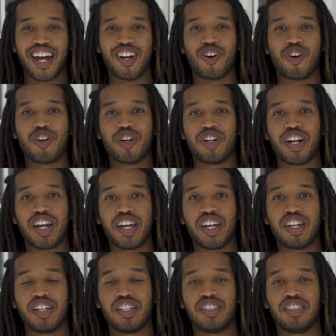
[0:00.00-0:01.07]
I order
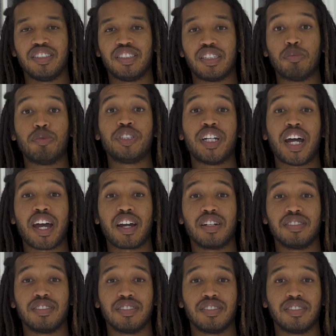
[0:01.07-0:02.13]
a Jumbo Jack,
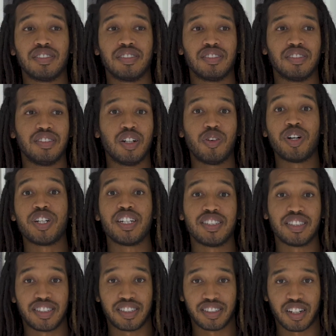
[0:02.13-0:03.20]
no
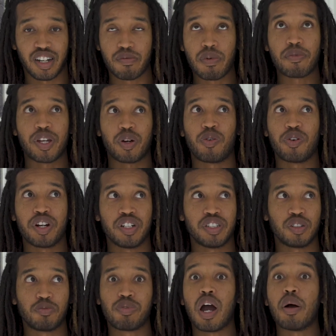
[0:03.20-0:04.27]
onions. I remember that order
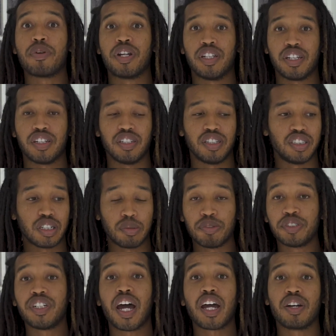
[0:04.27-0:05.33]
so prominently. Jumbo
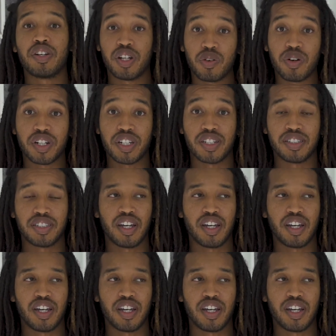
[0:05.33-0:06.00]
Jack, no onions.